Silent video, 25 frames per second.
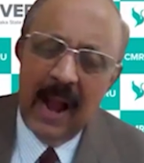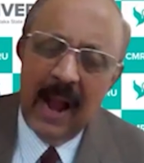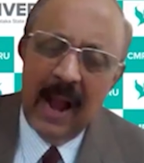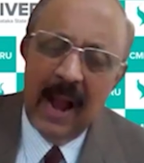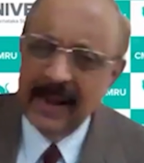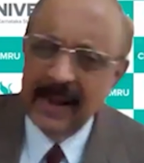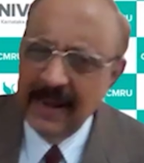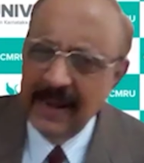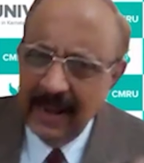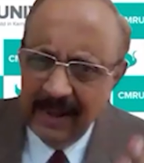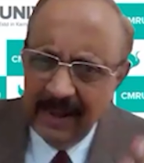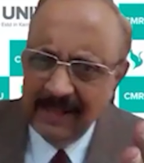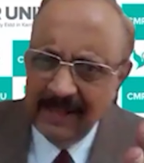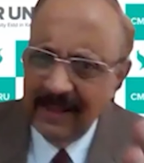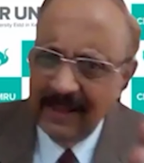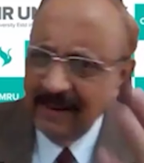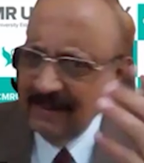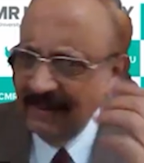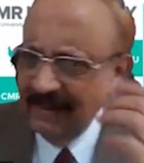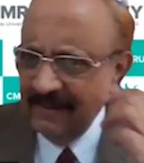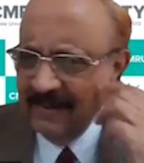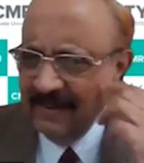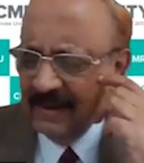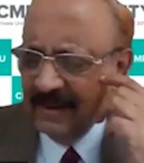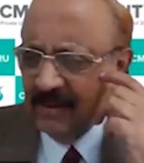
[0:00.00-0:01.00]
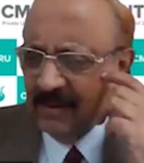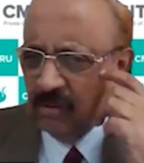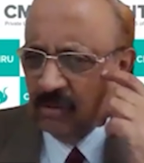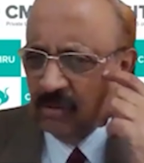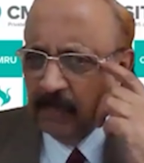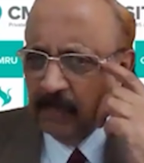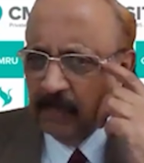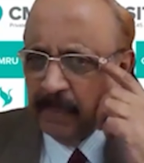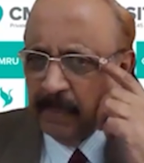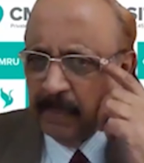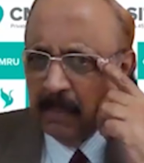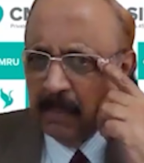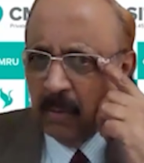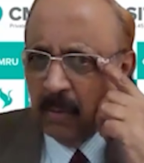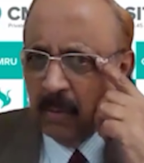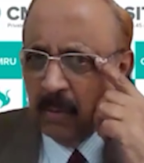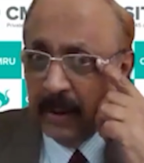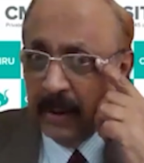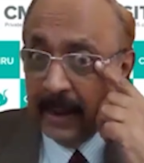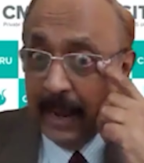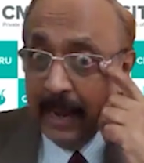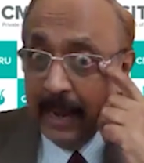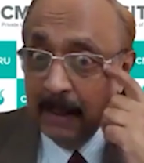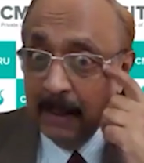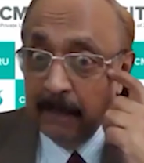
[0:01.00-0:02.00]
And in another decision, the Supreme
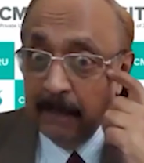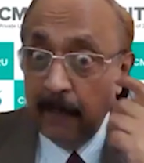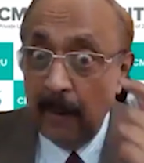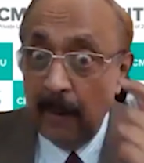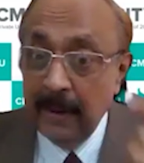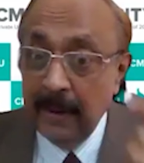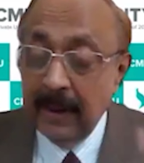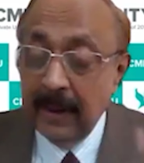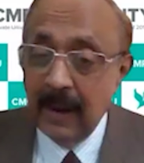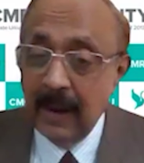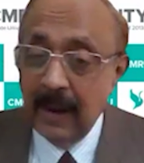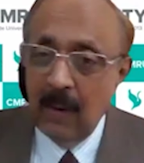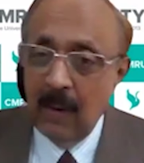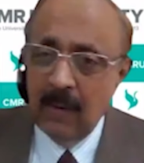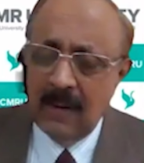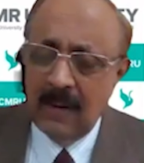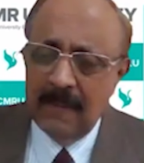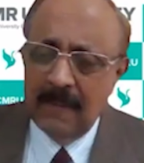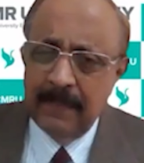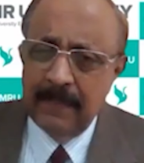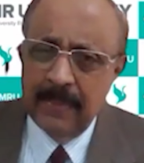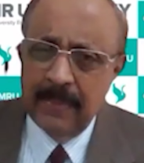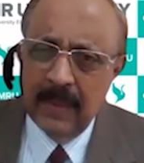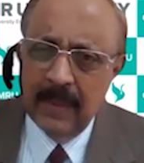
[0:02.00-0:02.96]
Court again pointed out